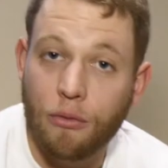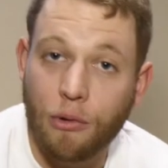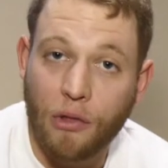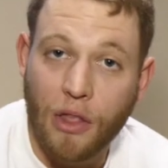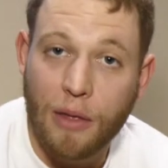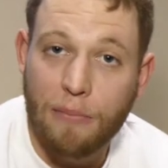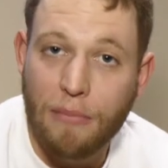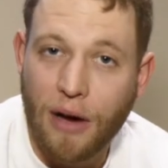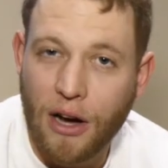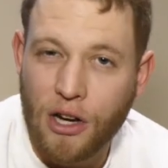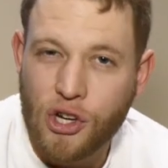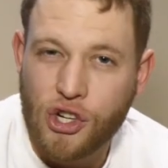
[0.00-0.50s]

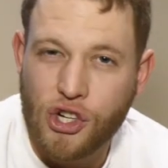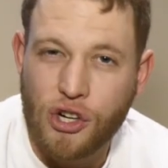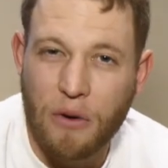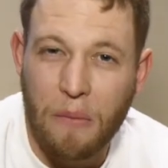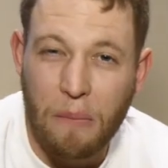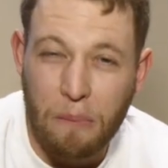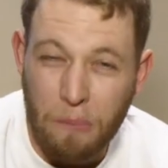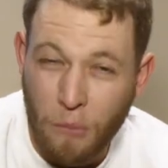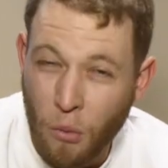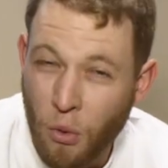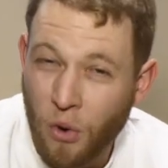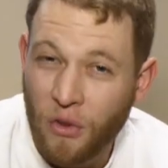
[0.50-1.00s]
really much
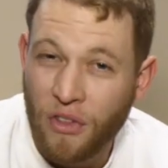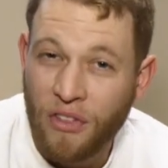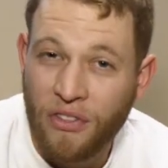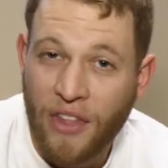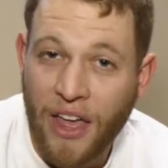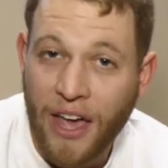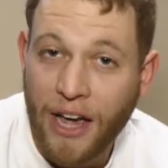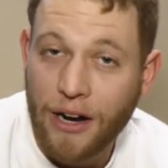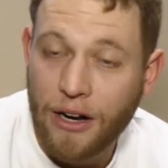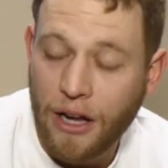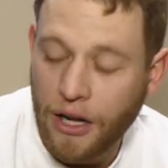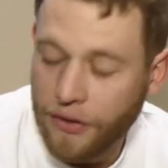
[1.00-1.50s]
more than
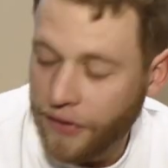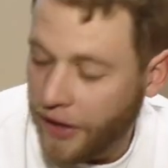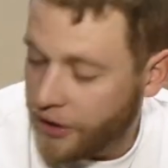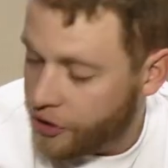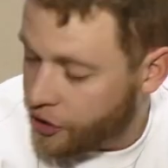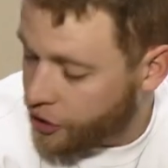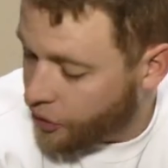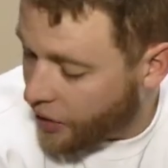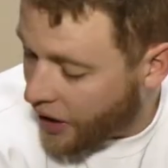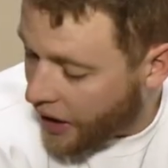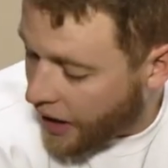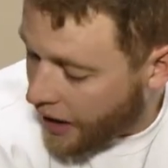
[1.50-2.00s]
that
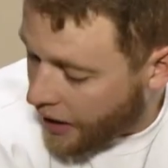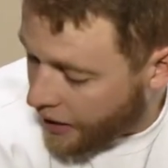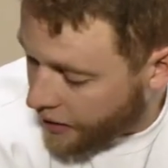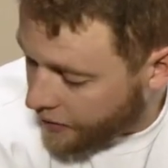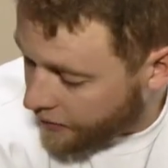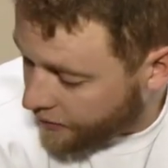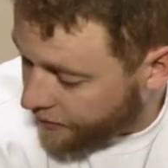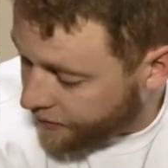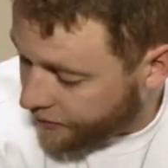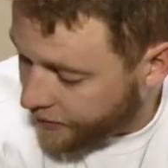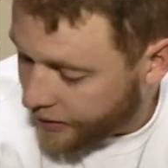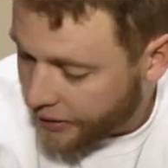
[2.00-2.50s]
unless you
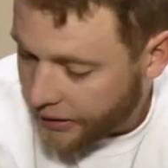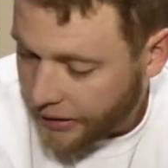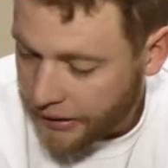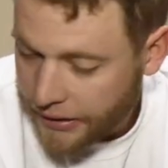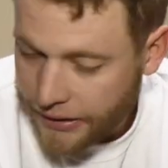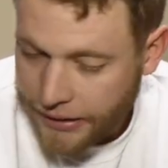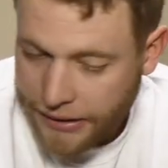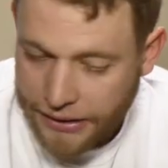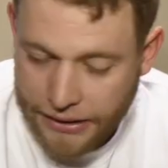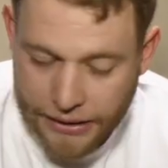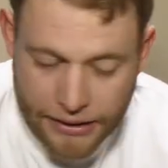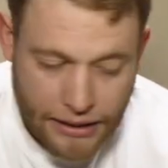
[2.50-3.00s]
have
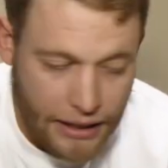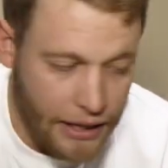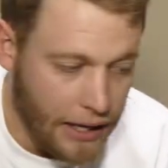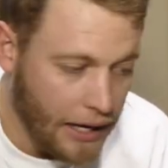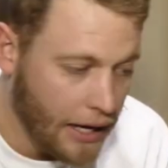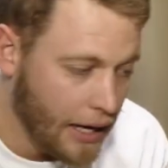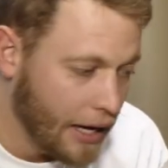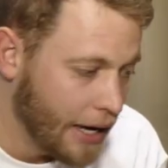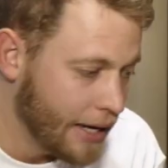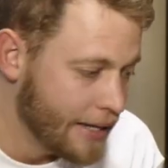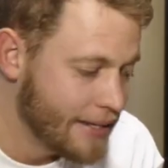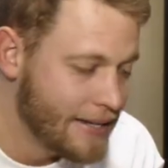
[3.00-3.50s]

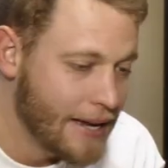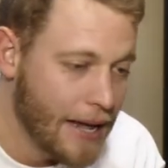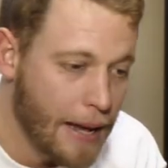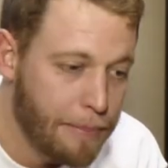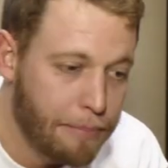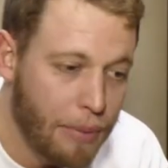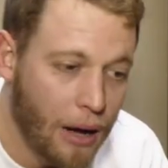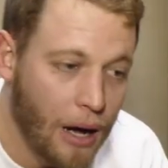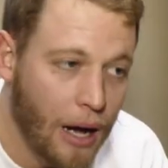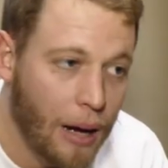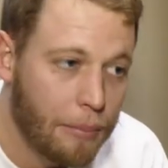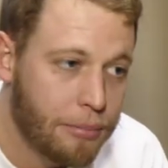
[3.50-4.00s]

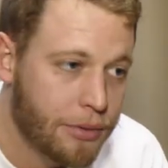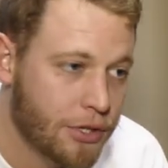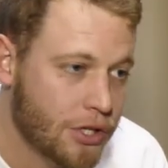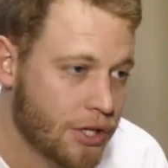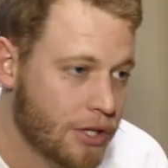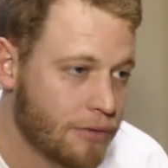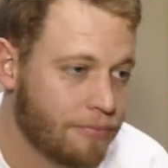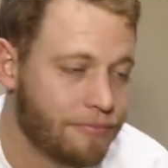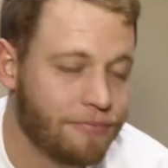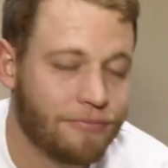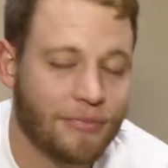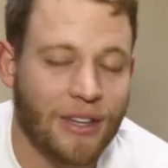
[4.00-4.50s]

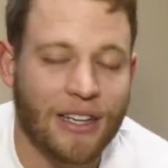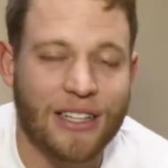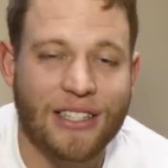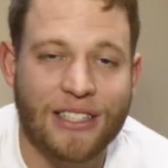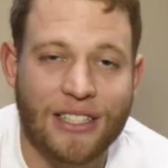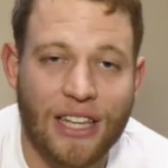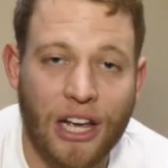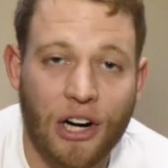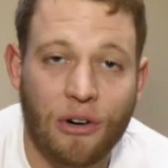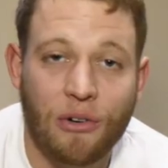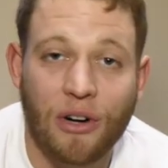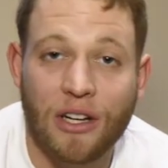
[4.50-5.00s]
tip-ups,
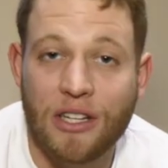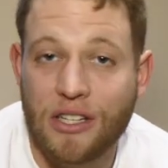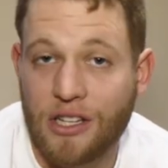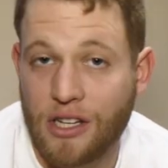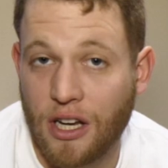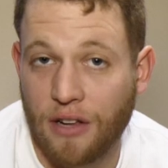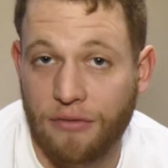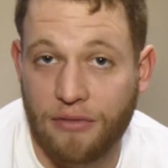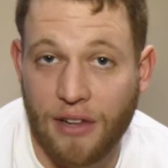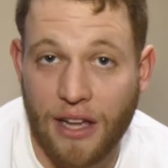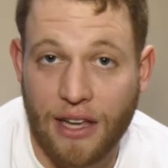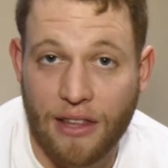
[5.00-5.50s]
etc.,
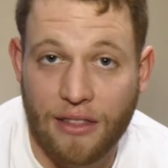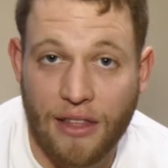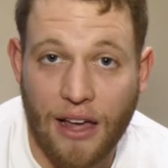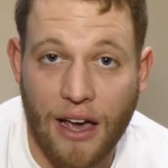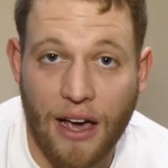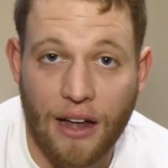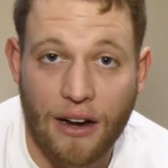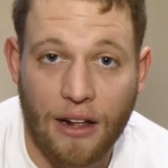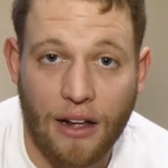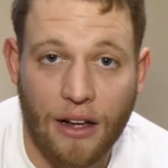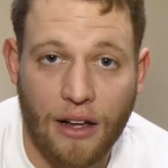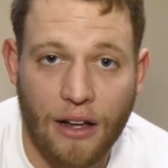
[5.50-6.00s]
stuff like
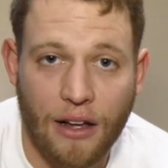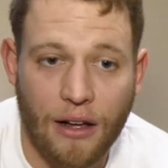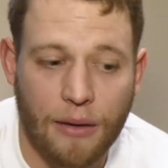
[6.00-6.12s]
that.